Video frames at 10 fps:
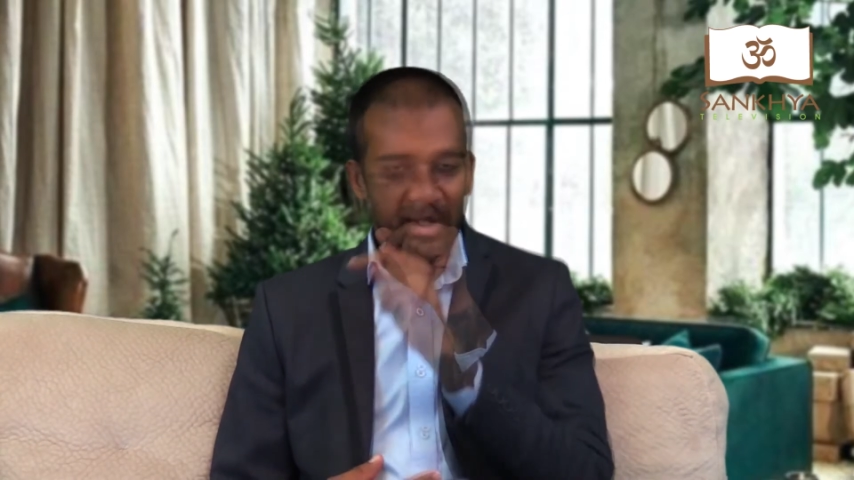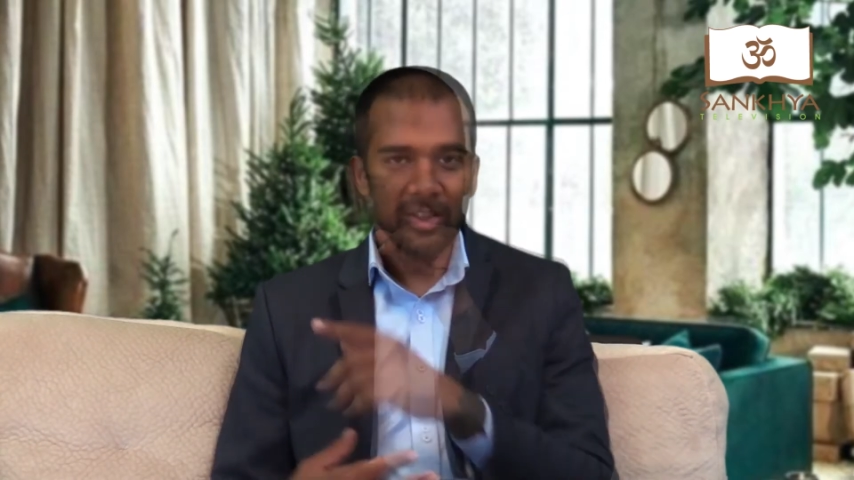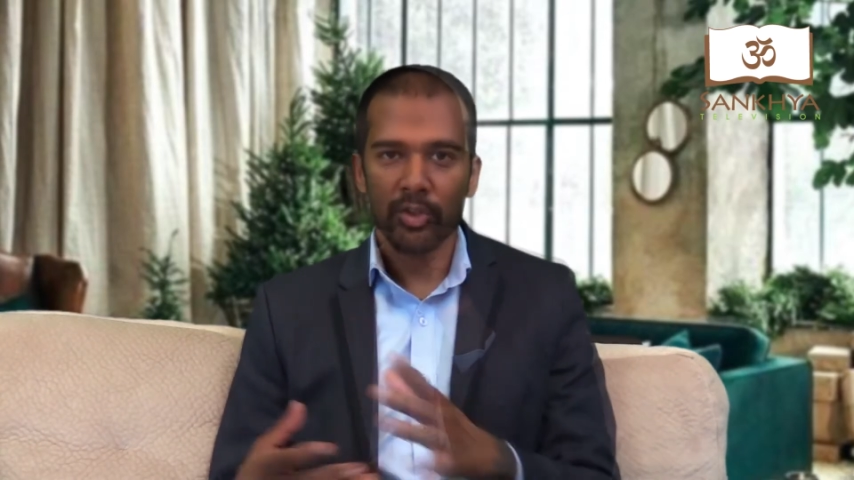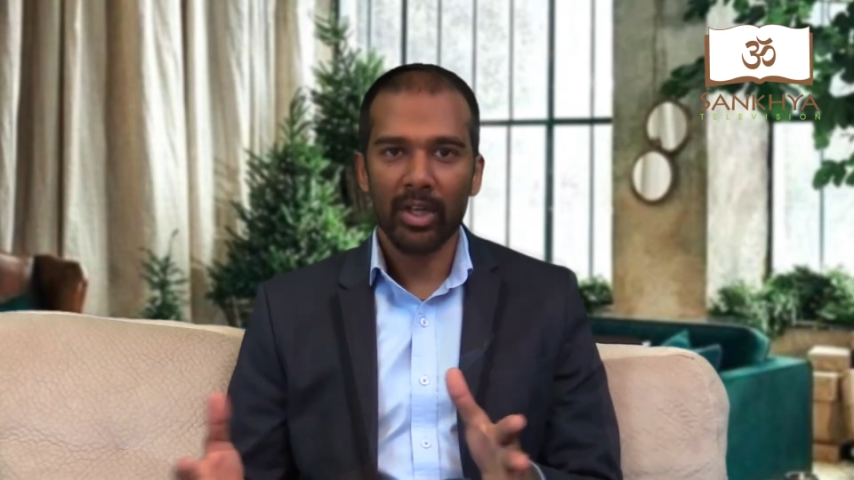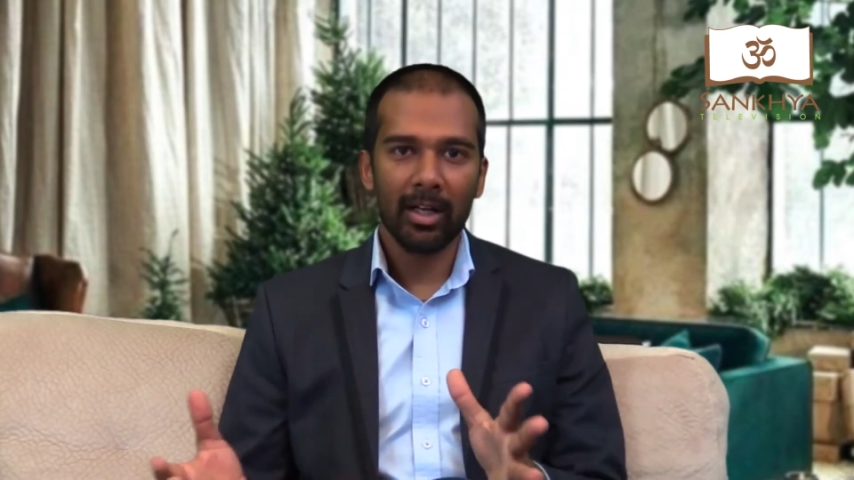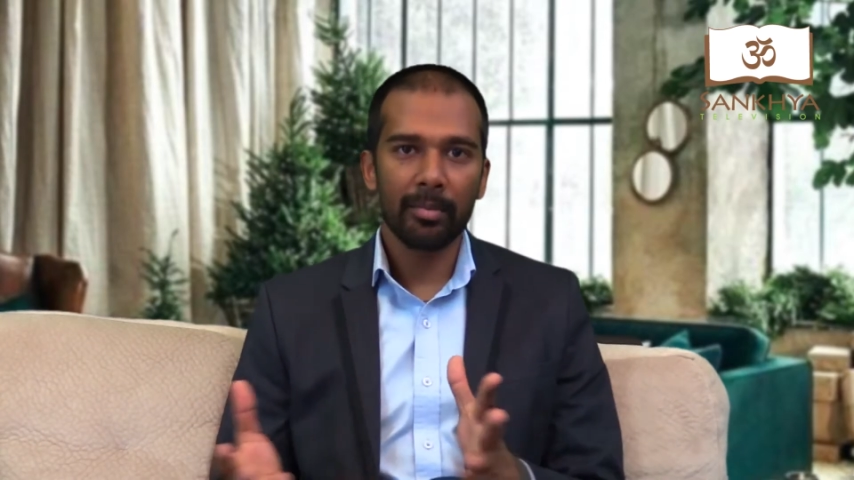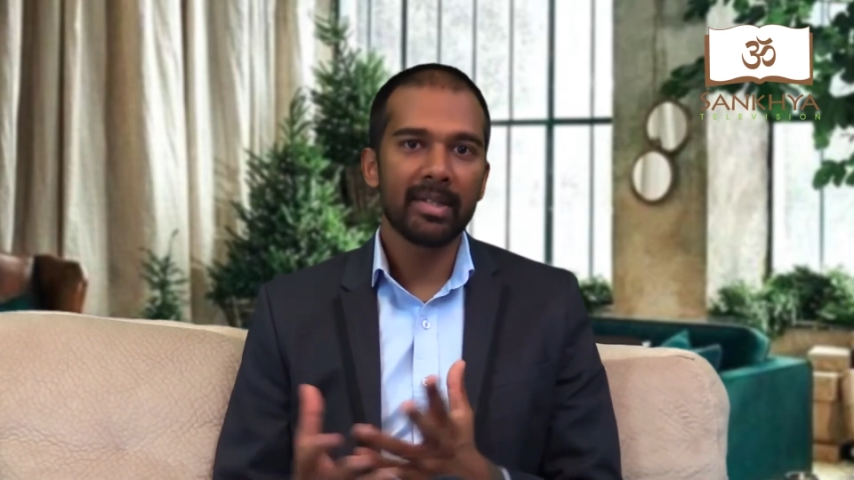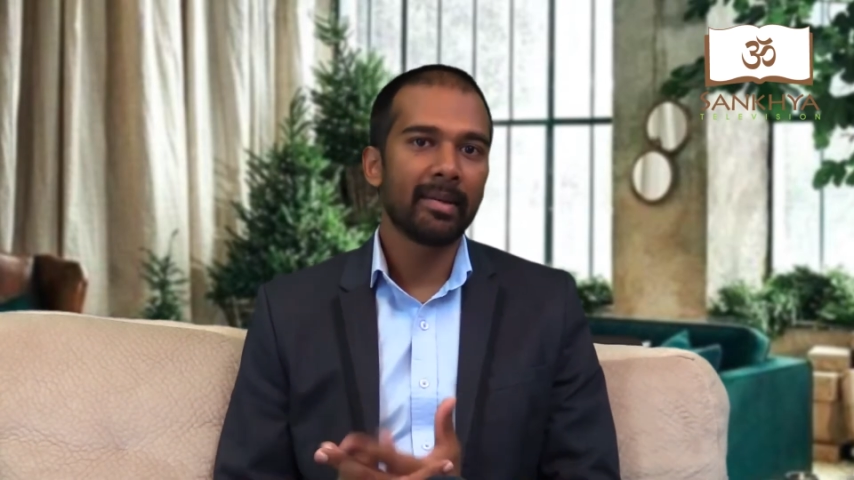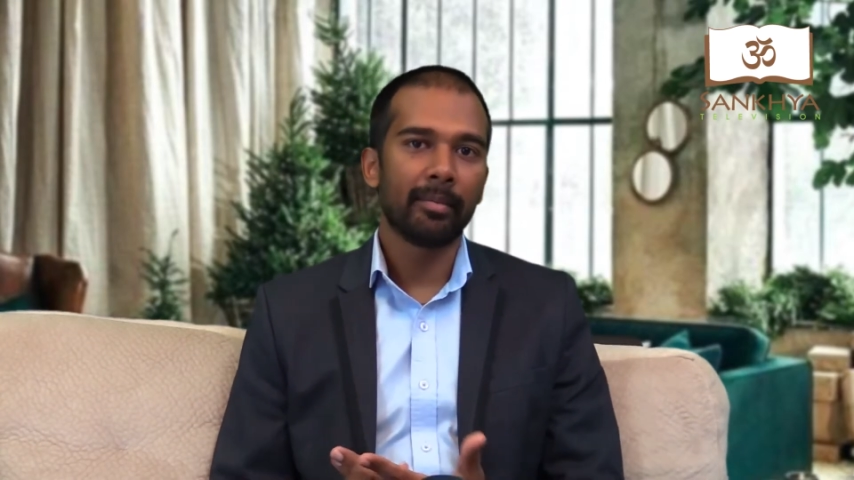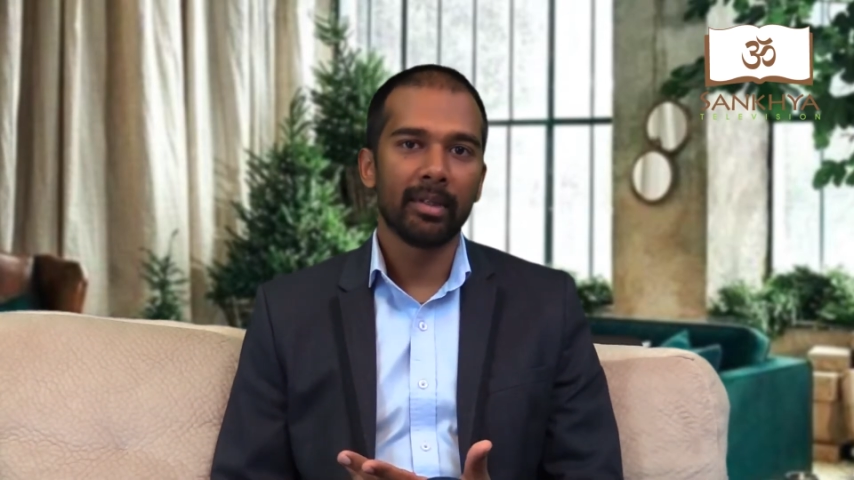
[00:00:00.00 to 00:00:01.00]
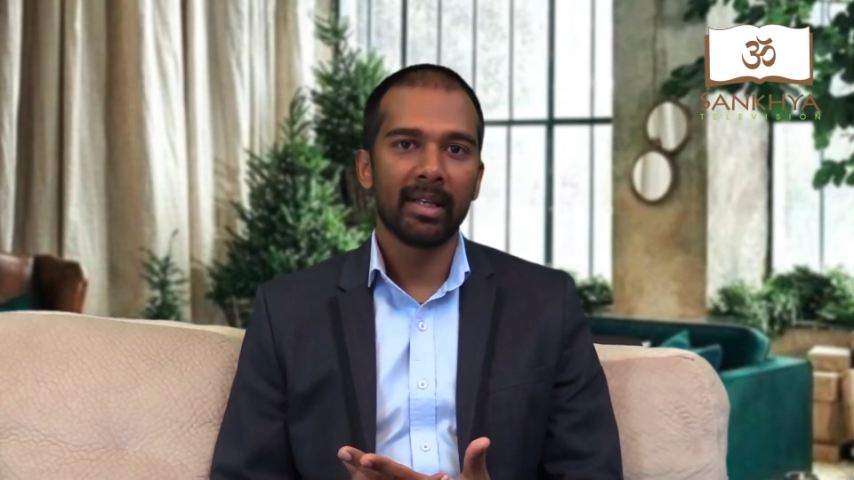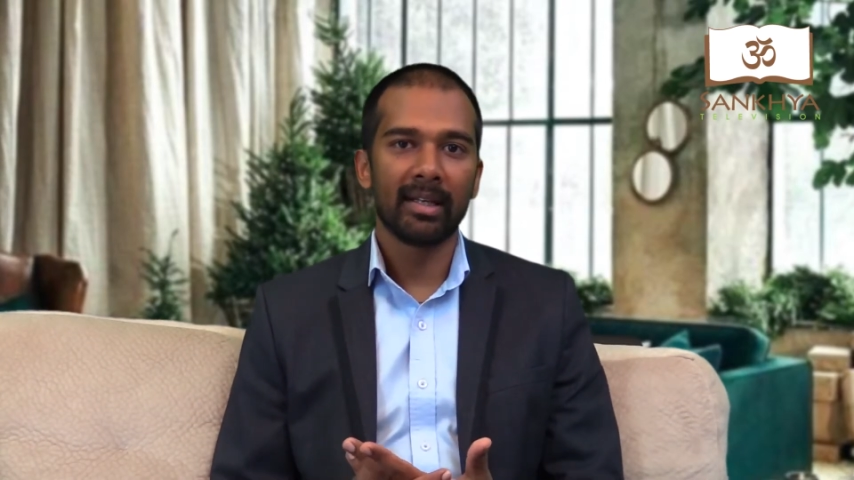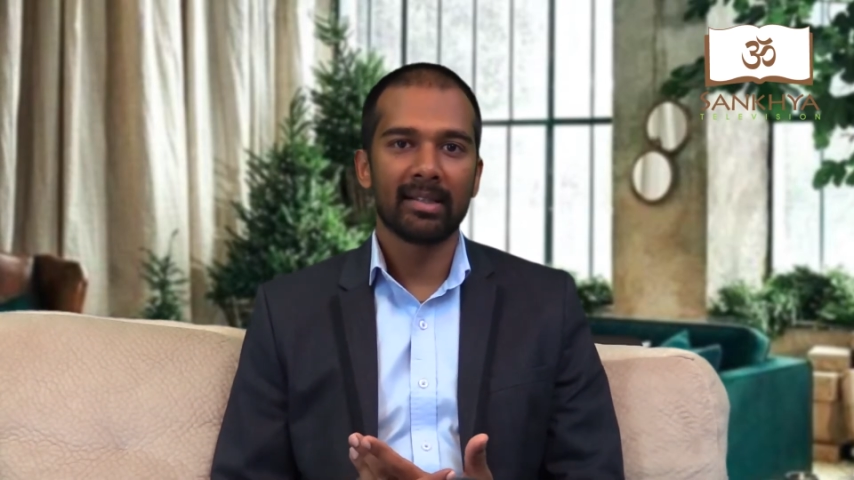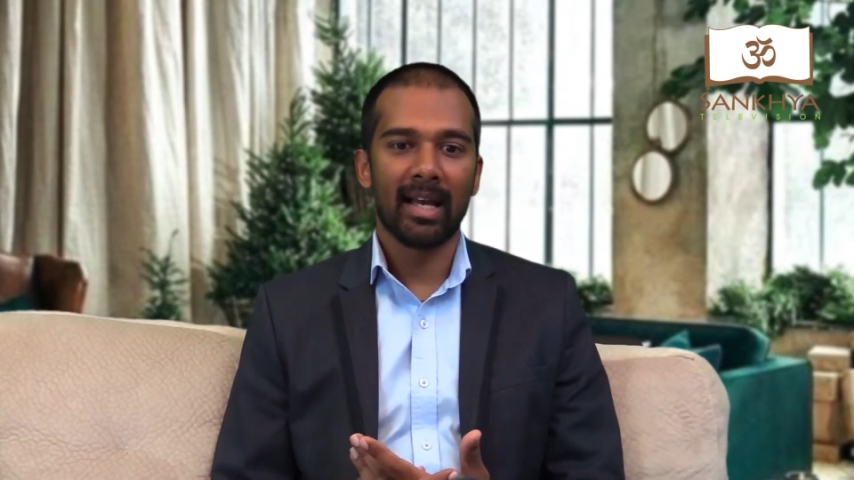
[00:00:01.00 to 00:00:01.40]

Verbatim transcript: So that could be simple things